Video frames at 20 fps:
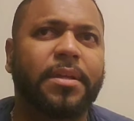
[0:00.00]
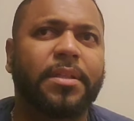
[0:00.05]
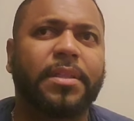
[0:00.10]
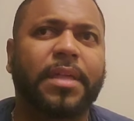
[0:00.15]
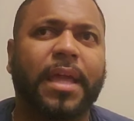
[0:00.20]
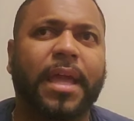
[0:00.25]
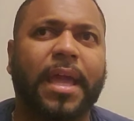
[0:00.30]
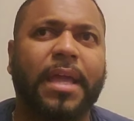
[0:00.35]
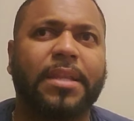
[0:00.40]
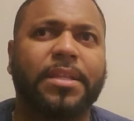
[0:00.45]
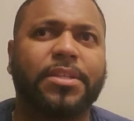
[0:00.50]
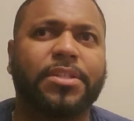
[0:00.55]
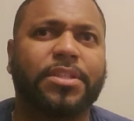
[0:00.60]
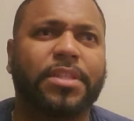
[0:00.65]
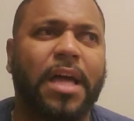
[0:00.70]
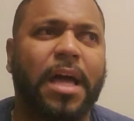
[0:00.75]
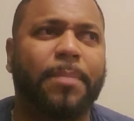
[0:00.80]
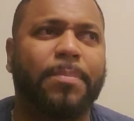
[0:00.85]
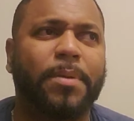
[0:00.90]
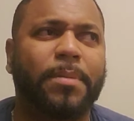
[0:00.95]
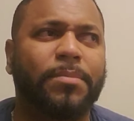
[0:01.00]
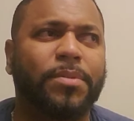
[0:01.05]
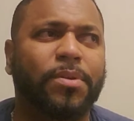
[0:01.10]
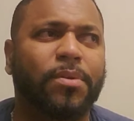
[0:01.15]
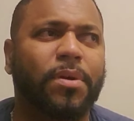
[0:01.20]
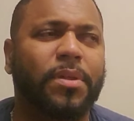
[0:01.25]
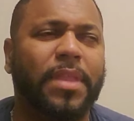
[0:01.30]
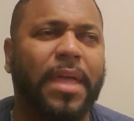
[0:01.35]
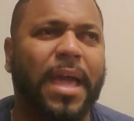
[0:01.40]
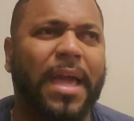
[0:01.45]
They had to stop him
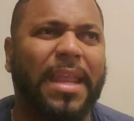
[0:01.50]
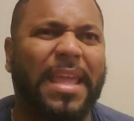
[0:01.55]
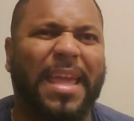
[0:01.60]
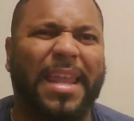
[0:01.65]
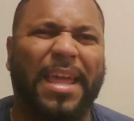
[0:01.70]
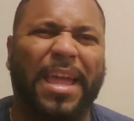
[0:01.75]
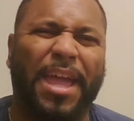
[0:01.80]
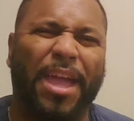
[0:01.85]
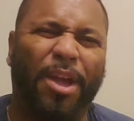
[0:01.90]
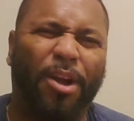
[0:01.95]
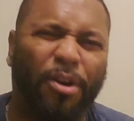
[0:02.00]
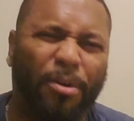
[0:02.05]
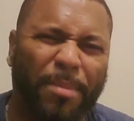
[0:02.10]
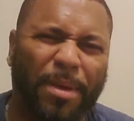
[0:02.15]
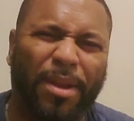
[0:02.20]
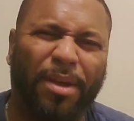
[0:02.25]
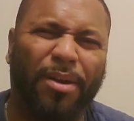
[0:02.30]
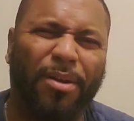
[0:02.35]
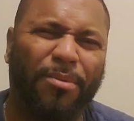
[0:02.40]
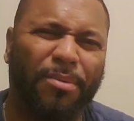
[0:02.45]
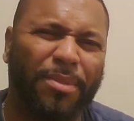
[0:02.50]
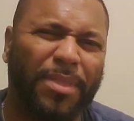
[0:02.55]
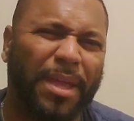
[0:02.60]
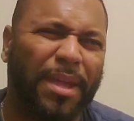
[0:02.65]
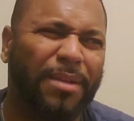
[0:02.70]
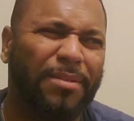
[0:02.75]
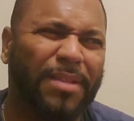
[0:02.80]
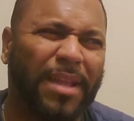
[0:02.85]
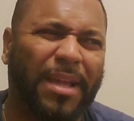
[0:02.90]
doing that. He had a helmet on when they,